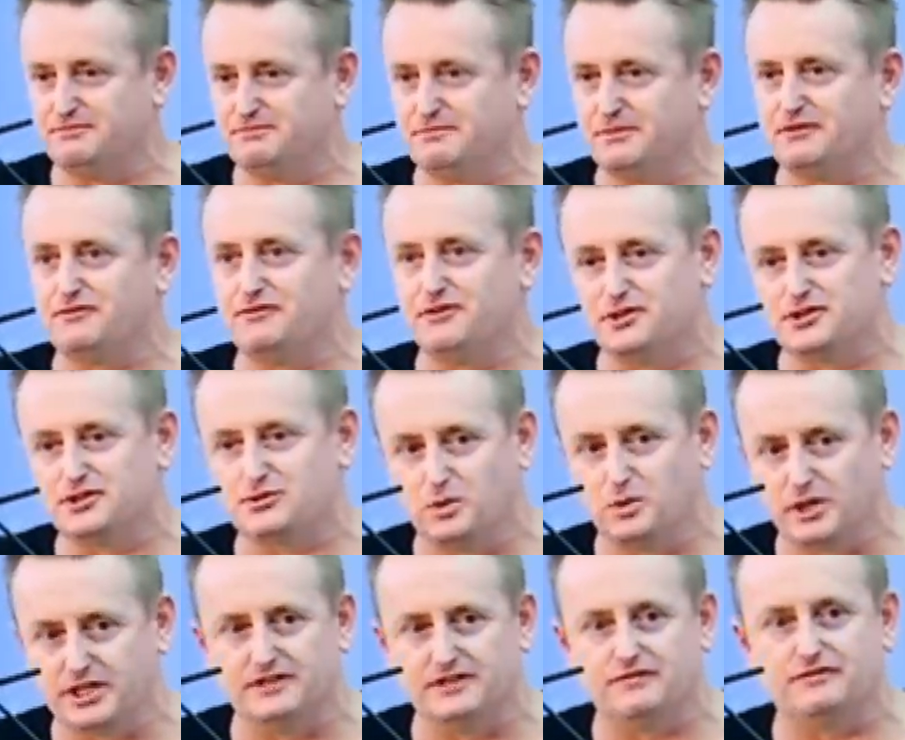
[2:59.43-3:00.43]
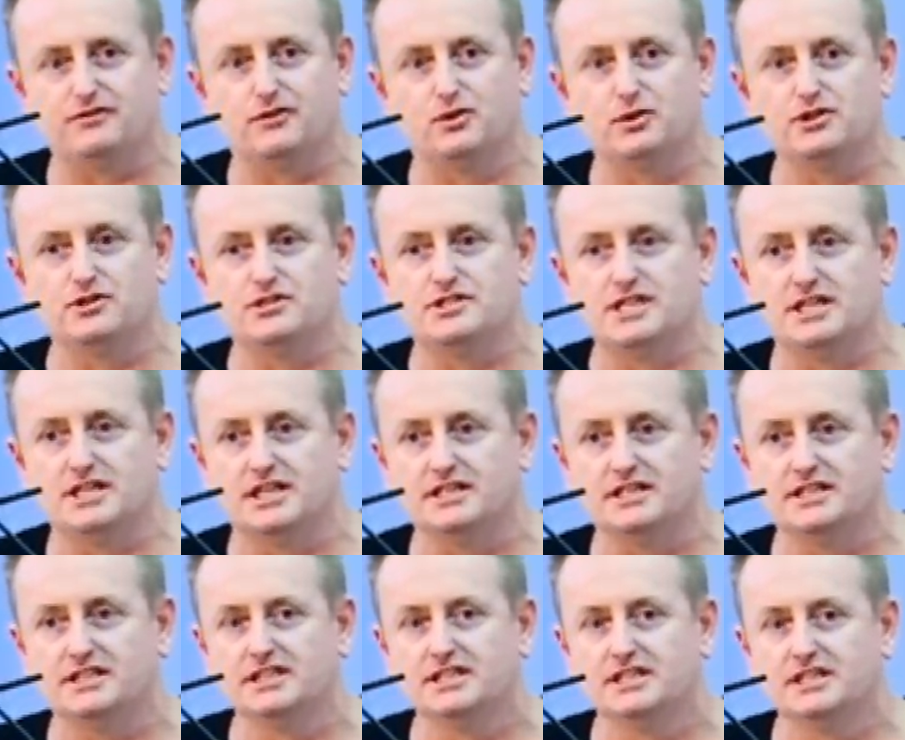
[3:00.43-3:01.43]
my first wicket for New
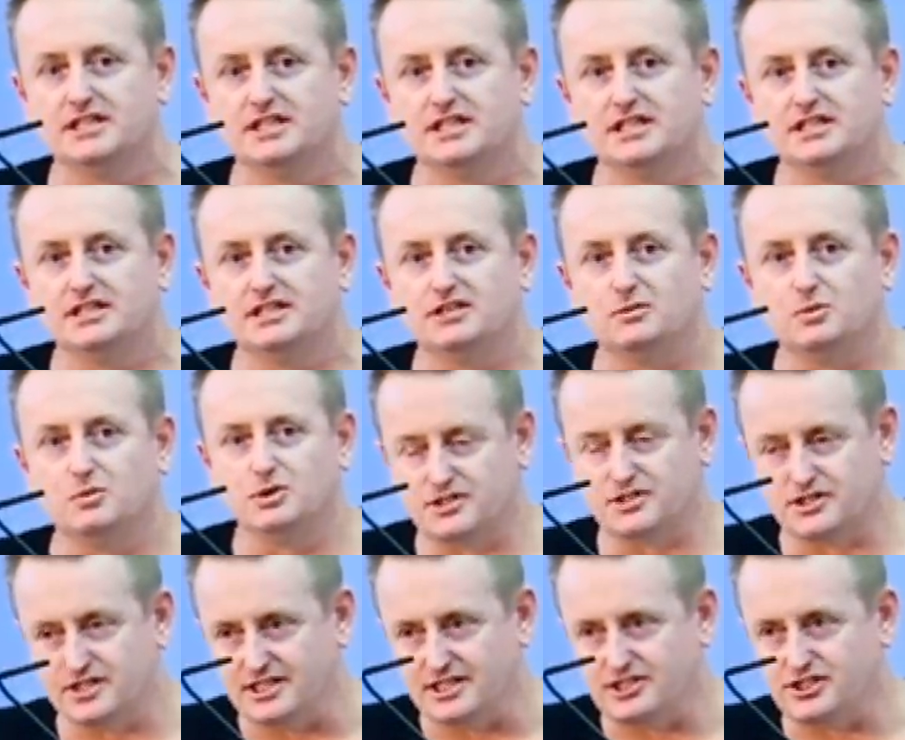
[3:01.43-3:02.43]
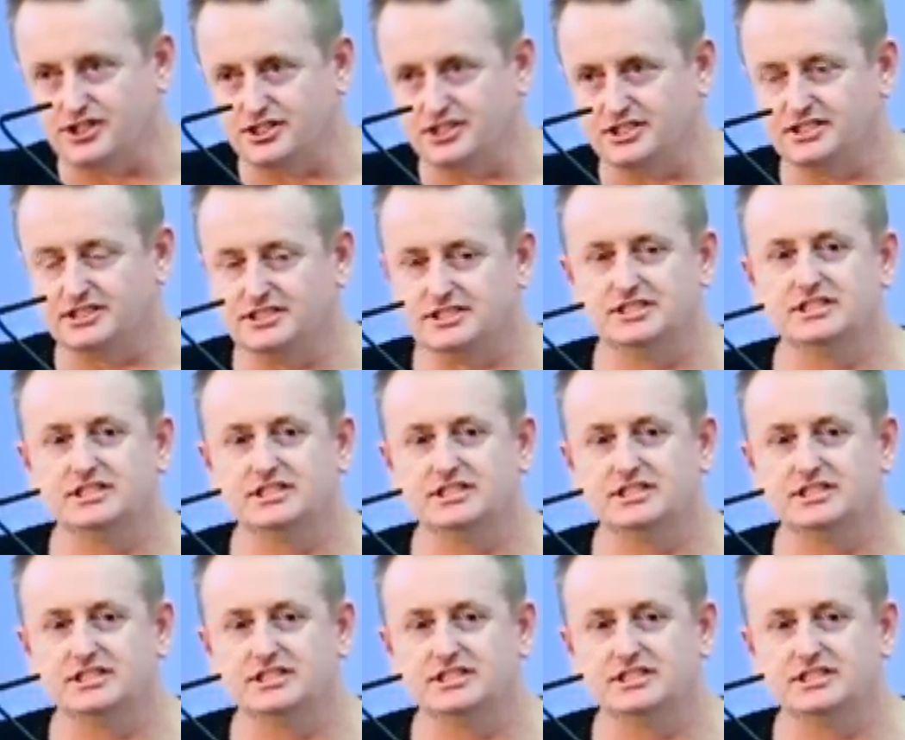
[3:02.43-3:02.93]
Zealand was Sachin.